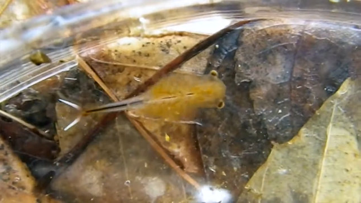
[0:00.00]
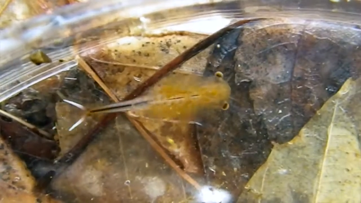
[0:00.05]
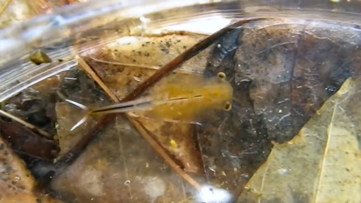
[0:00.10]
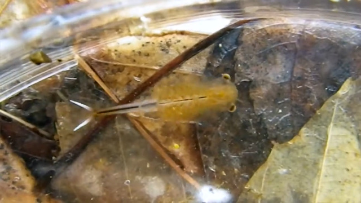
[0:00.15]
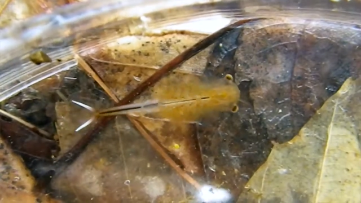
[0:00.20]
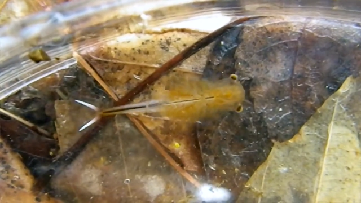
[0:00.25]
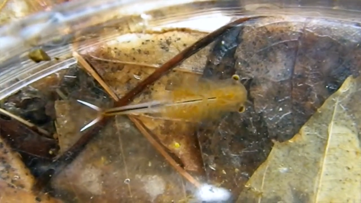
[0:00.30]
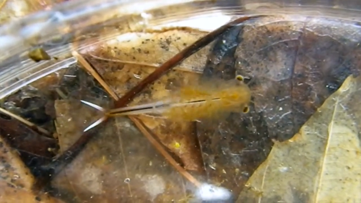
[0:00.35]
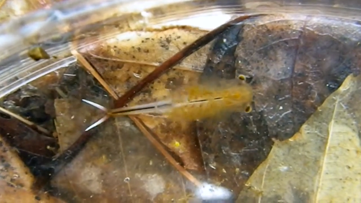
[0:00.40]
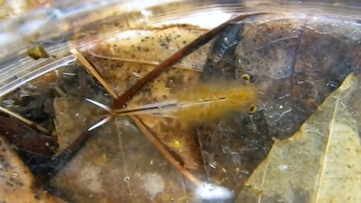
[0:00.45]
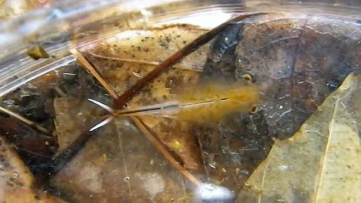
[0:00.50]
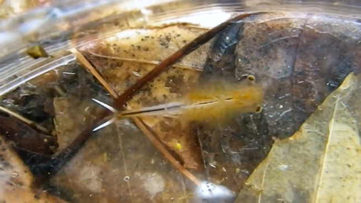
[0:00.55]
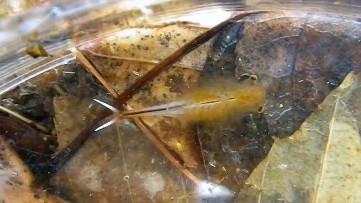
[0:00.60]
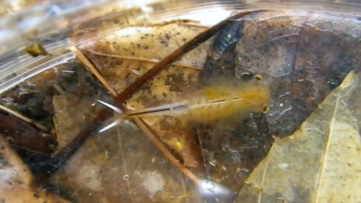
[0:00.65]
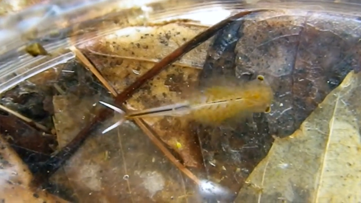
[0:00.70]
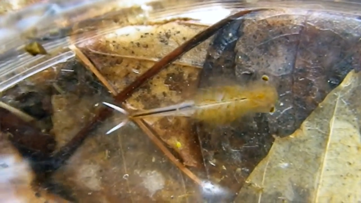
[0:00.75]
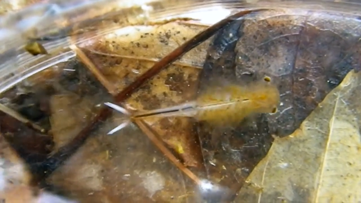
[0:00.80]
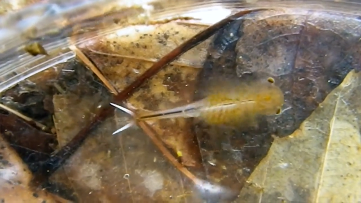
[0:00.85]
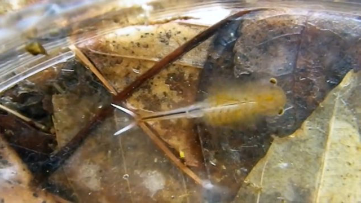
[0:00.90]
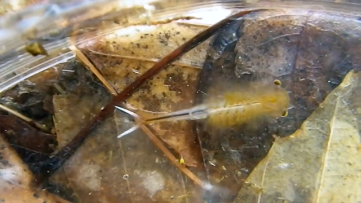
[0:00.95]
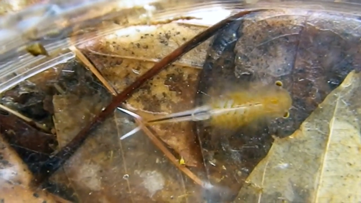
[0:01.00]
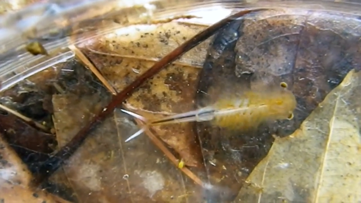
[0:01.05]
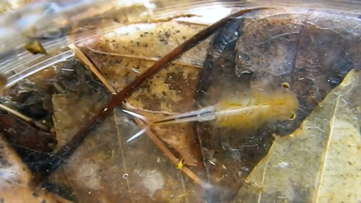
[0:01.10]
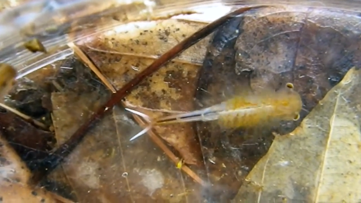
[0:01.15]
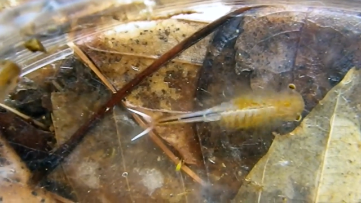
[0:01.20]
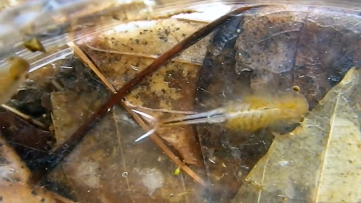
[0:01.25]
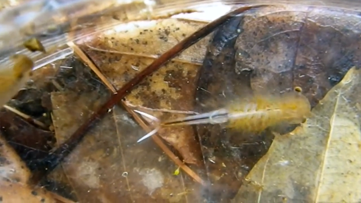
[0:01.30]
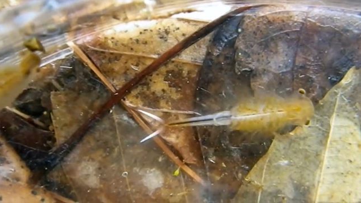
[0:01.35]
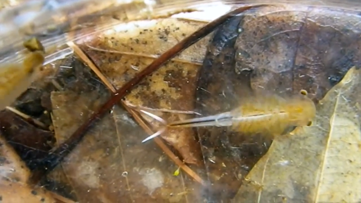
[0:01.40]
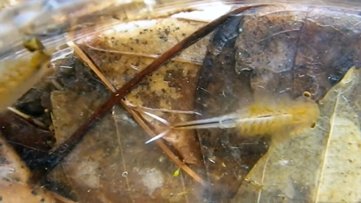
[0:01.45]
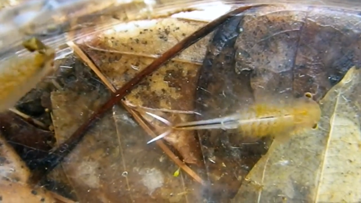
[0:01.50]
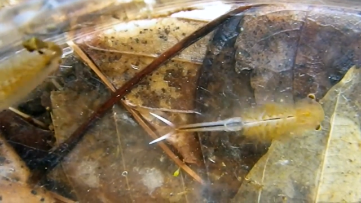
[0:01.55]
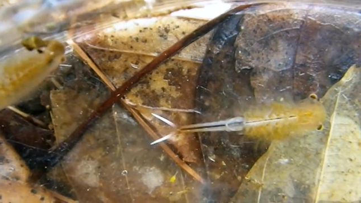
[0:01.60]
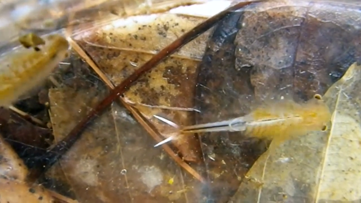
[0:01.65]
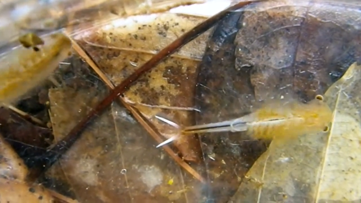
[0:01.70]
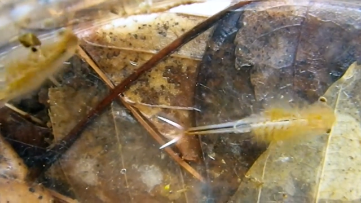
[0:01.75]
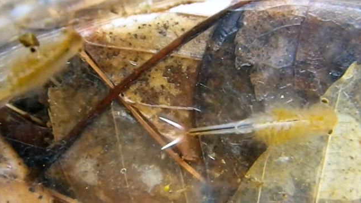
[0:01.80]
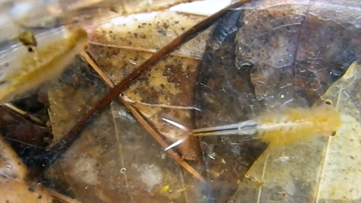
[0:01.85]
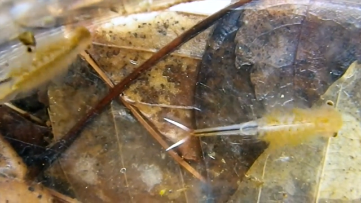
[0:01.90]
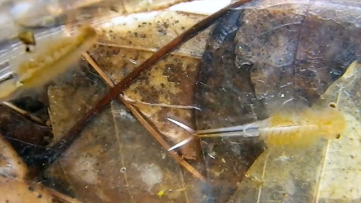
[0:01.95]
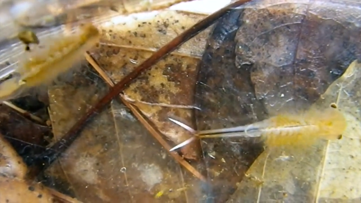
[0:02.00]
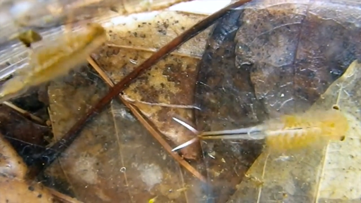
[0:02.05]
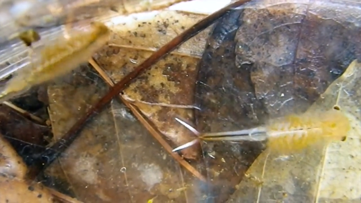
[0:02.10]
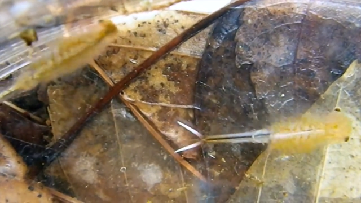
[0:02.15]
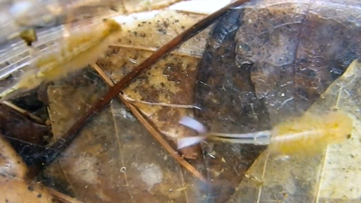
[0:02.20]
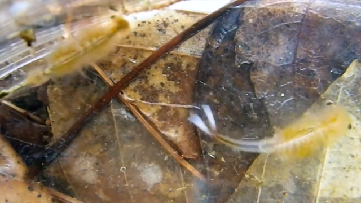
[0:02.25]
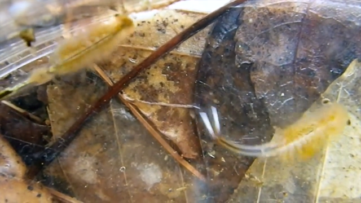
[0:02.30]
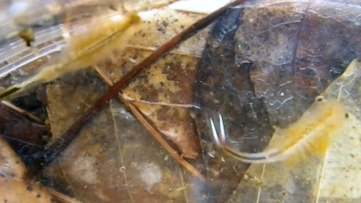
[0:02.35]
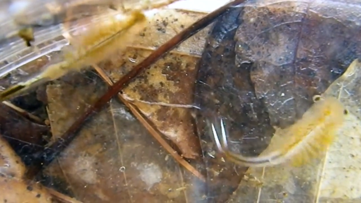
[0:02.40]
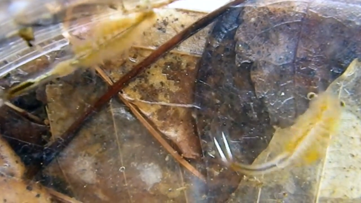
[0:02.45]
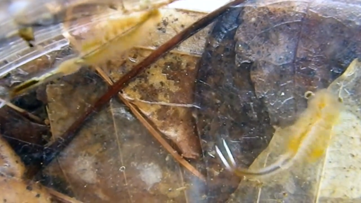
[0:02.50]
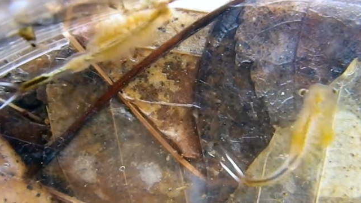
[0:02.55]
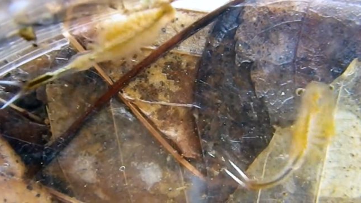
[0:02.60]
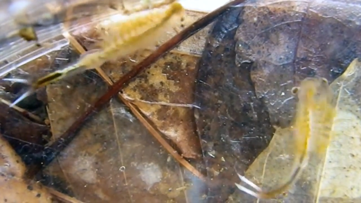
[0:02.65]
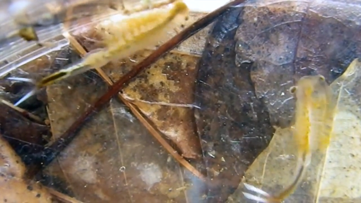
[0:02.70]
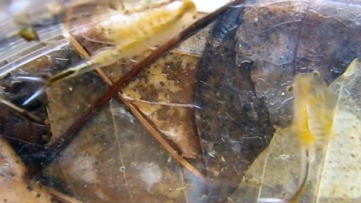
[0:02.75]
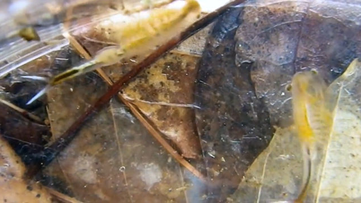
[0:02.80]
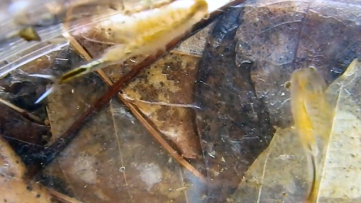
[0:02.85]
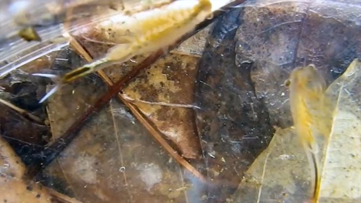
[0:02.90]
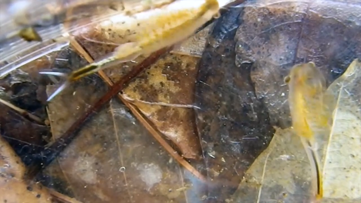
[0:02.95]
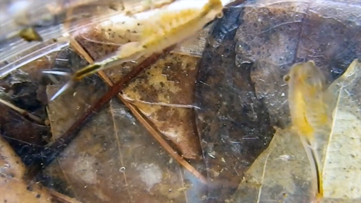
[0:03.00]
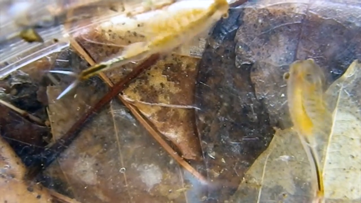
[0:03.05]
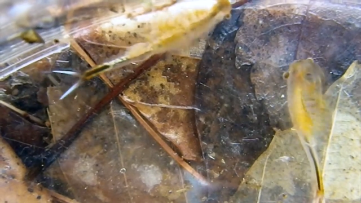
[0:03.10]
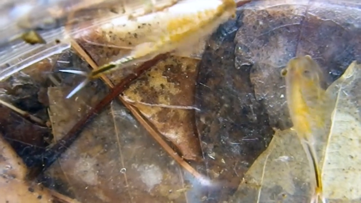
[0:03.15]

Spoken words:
No face is visible, so there are no lips to read.